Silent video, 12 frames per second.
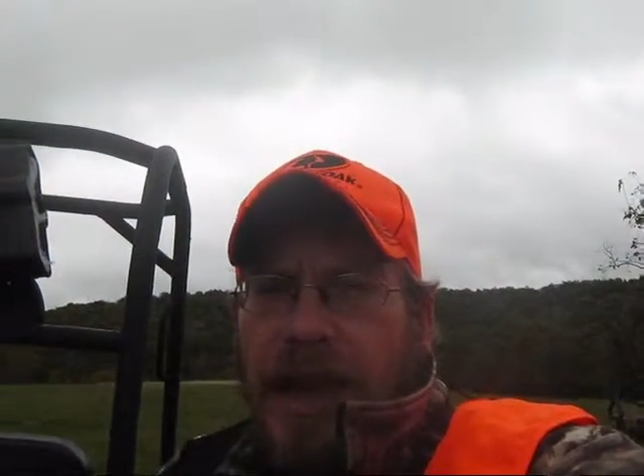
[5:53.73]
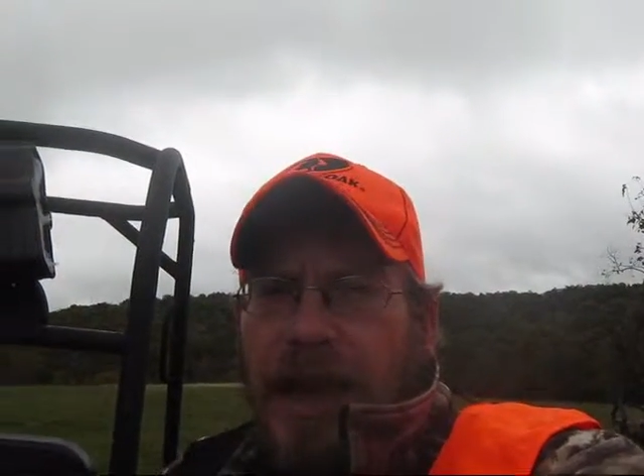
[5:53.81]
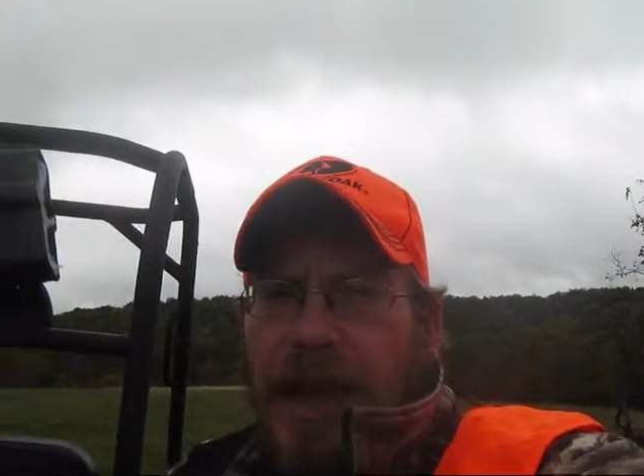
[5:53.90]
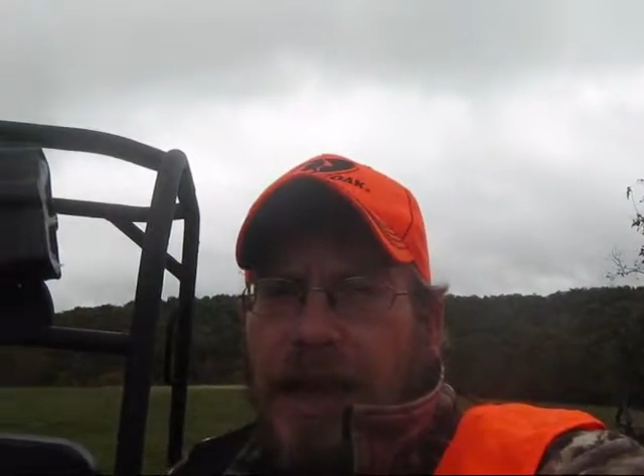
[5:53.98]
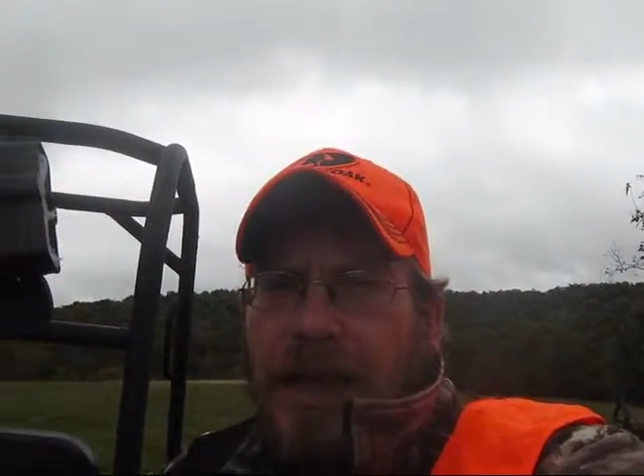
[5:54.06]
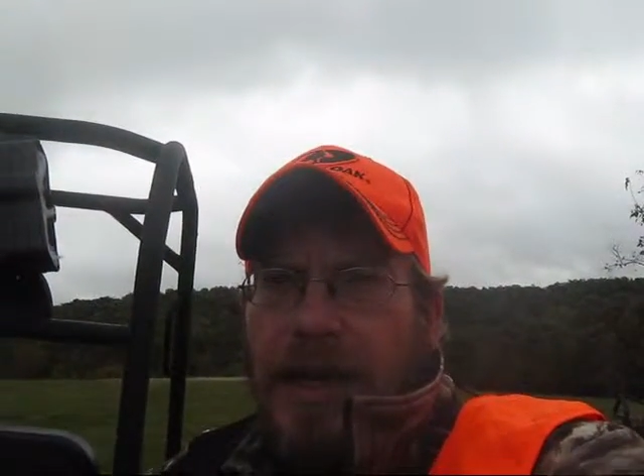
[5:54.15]

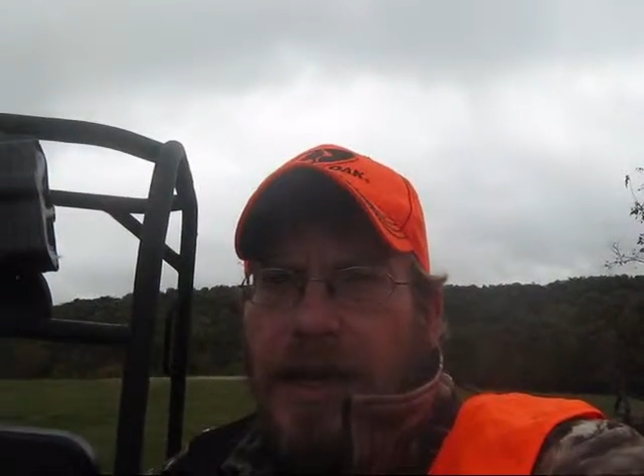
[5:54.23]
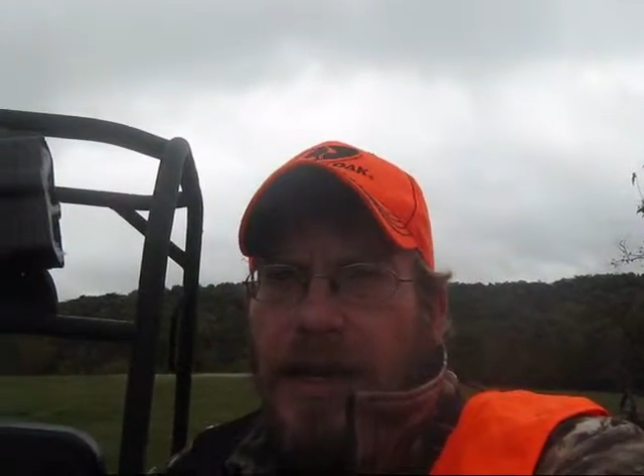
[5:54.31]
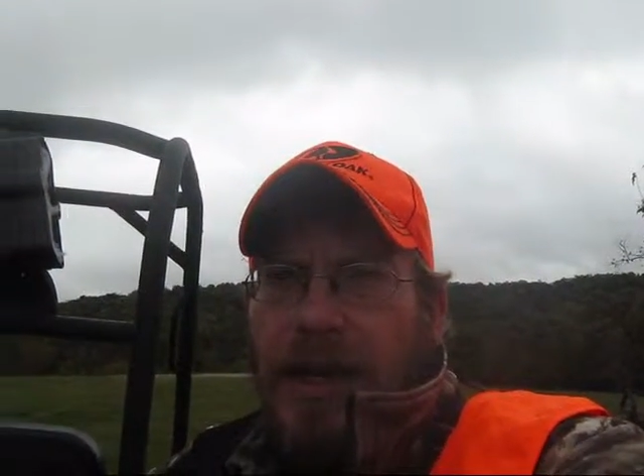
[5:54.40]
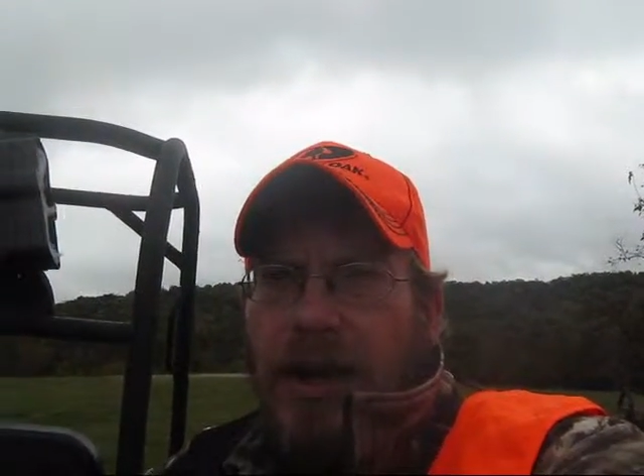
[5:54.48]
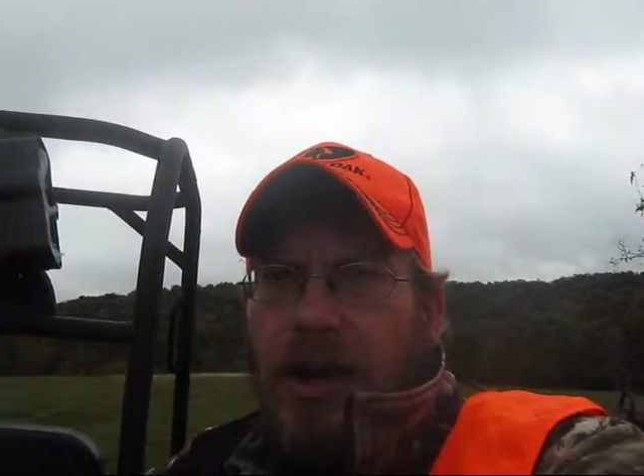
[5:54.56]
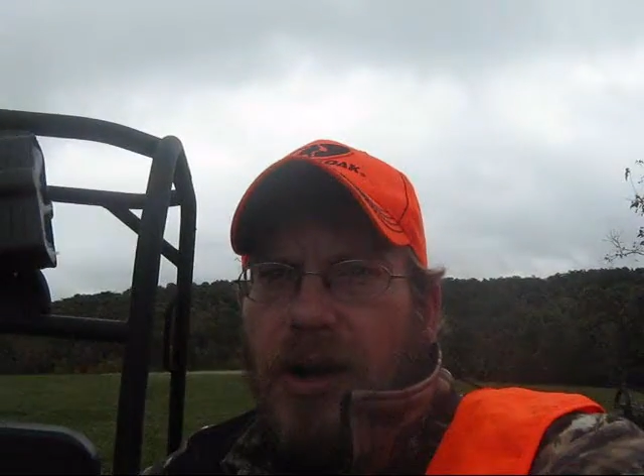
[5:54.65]
and
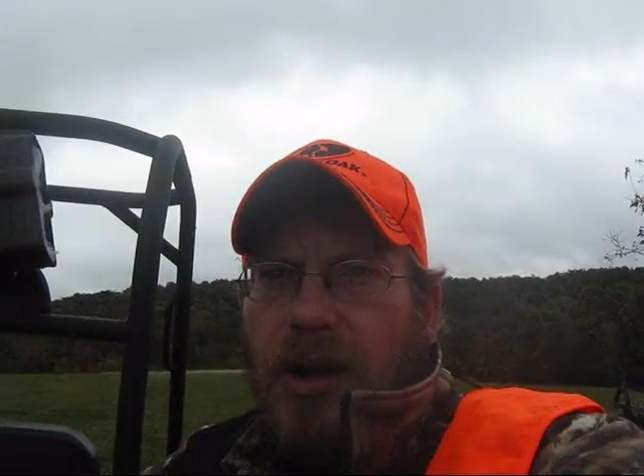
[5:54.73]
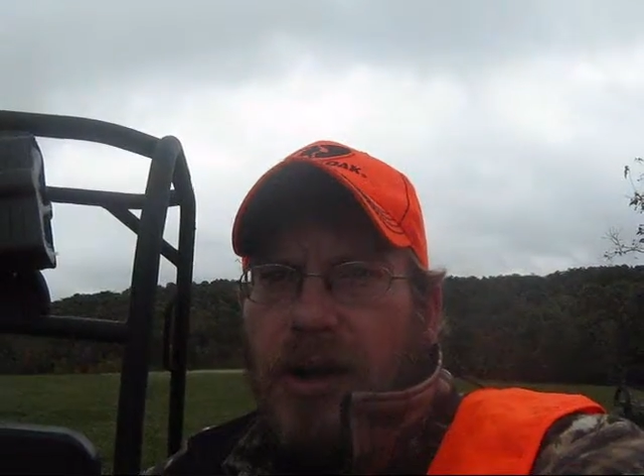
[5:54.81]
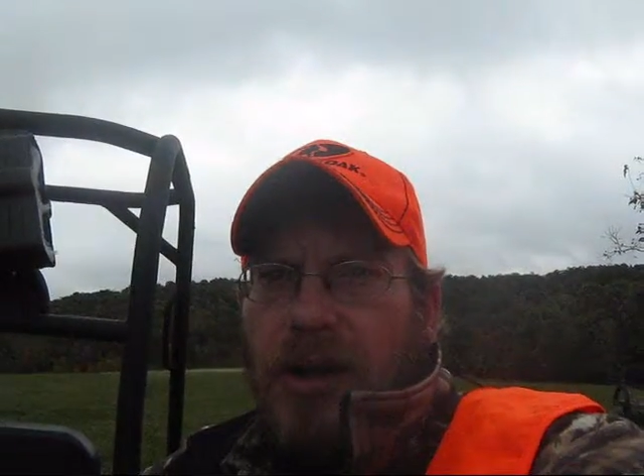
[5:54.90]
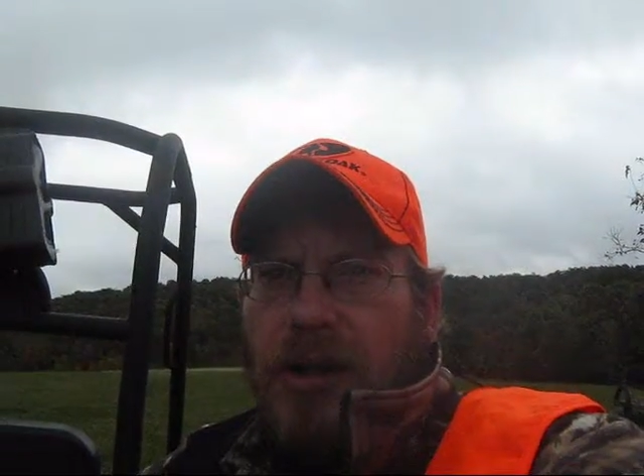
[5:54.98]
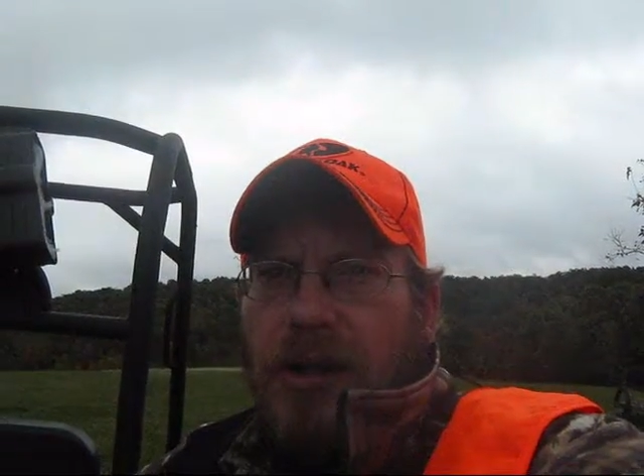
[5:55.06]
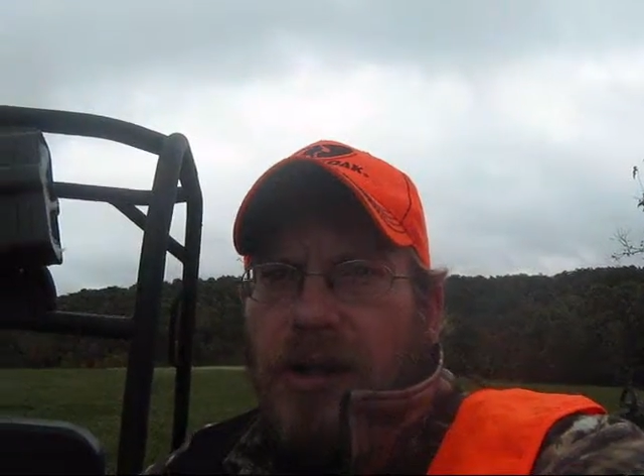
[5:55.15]
there
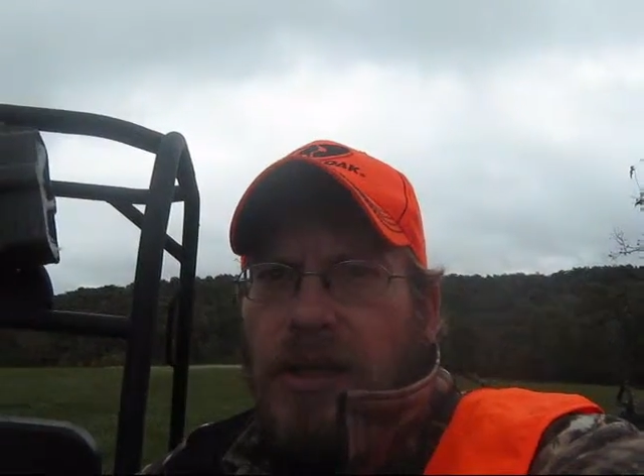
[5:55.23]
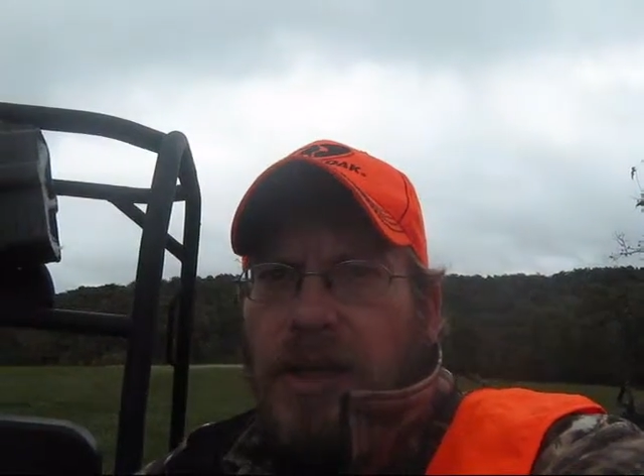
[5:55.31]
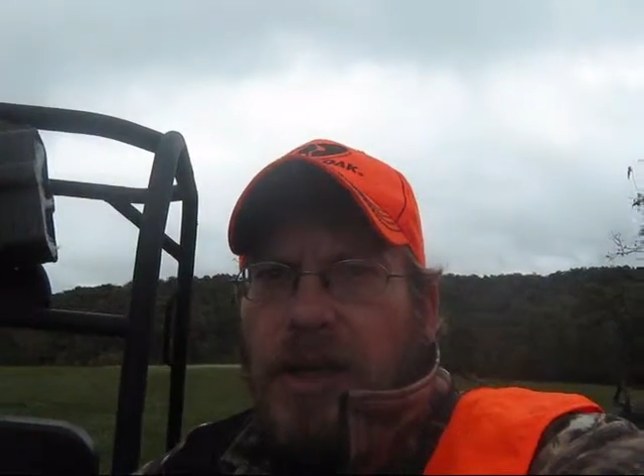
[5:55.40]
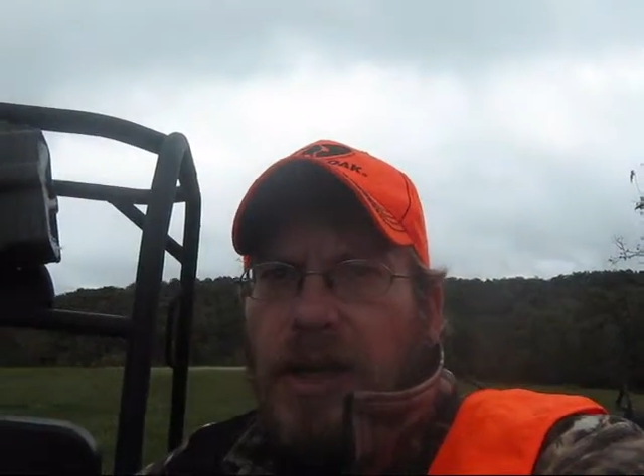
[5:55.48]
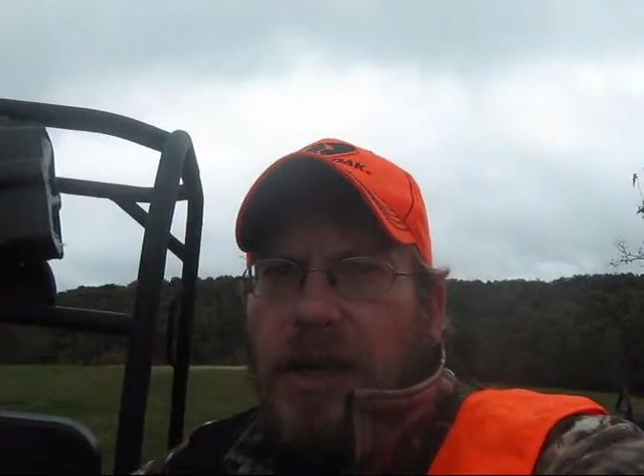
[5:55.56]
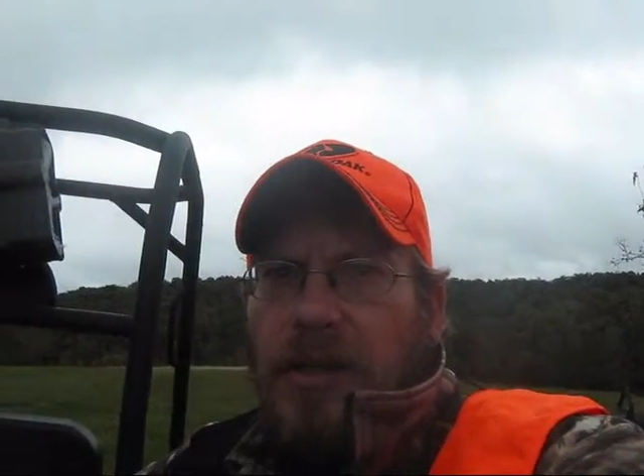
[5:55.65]

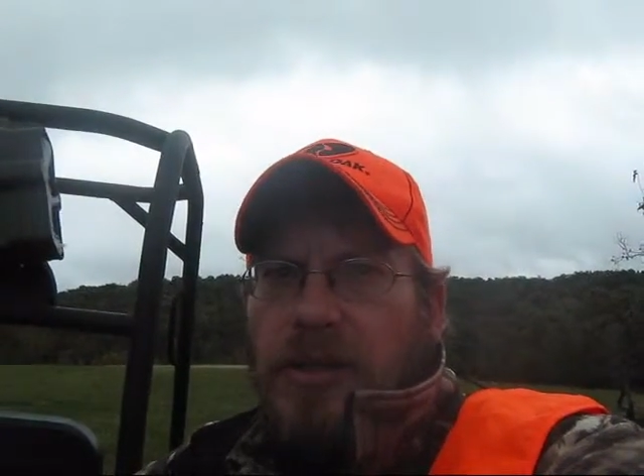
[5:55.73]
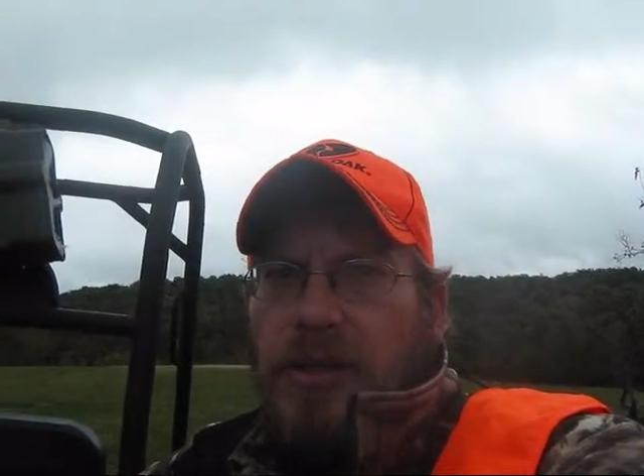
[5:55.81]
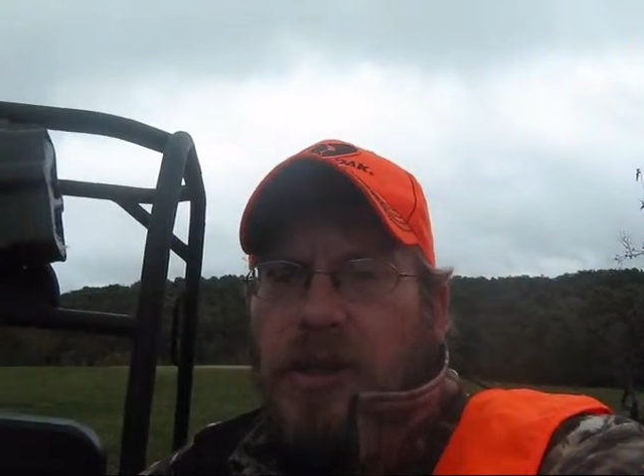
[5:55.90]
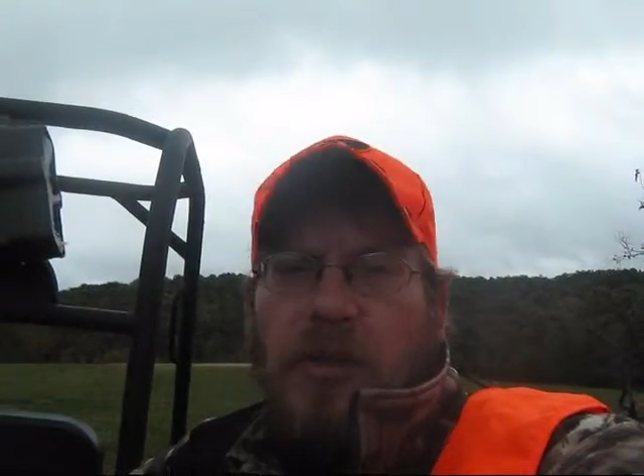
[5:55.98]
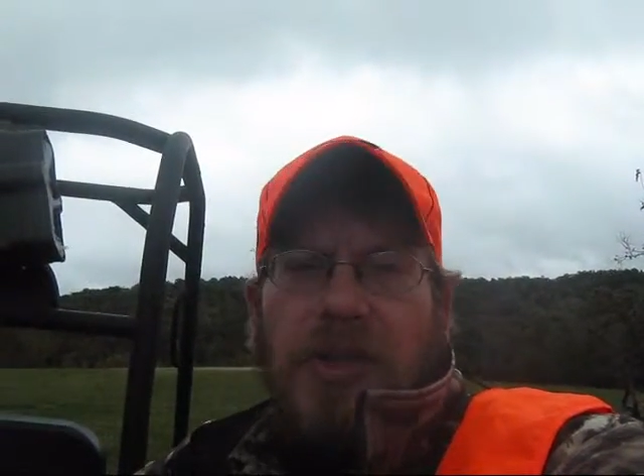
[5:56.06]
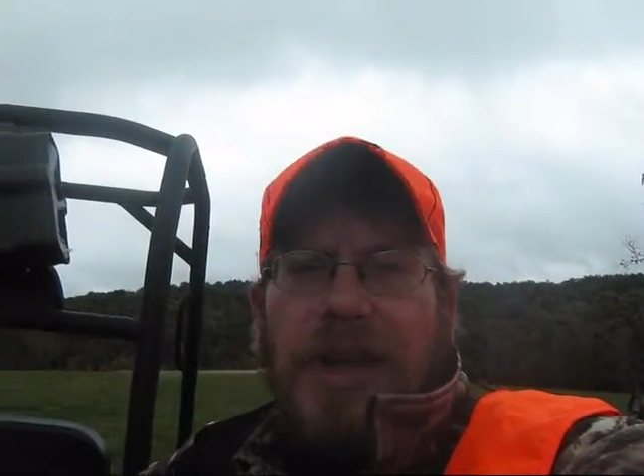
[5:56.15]

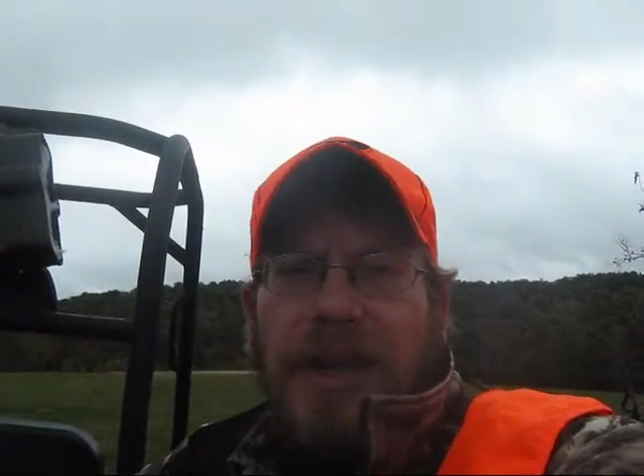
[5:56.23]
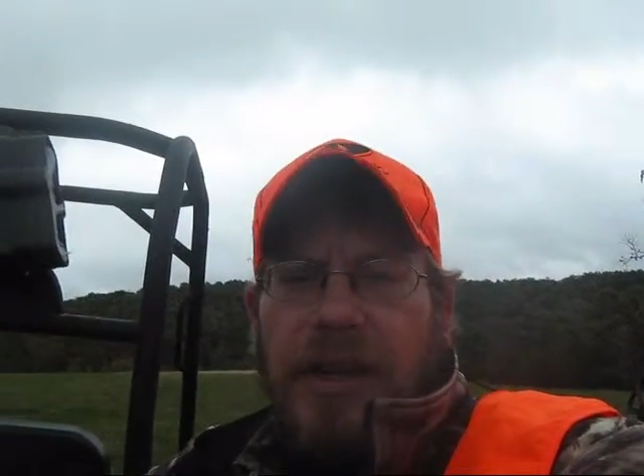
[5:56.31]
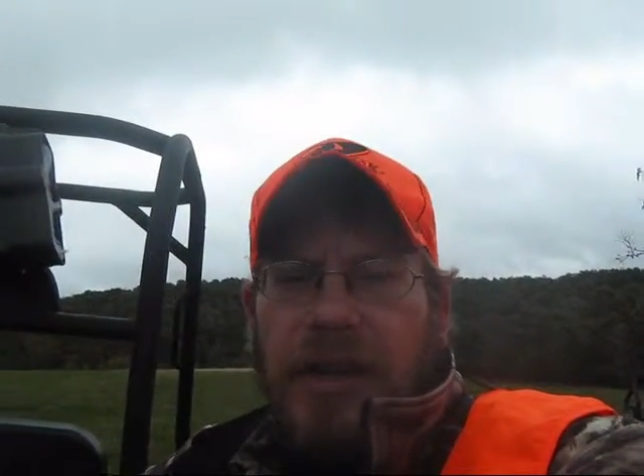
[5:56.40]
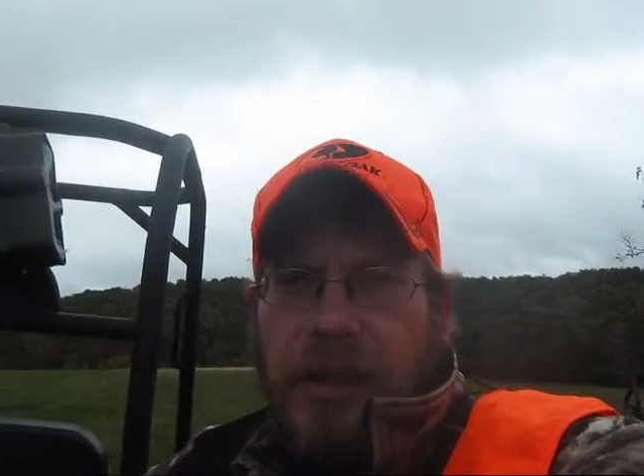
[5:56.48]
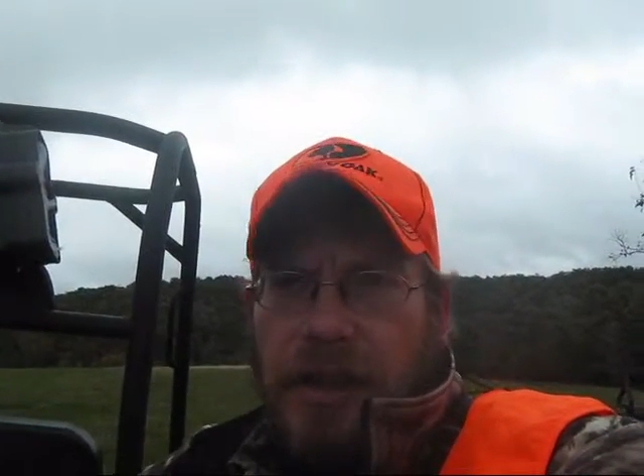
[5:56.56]
shows deer.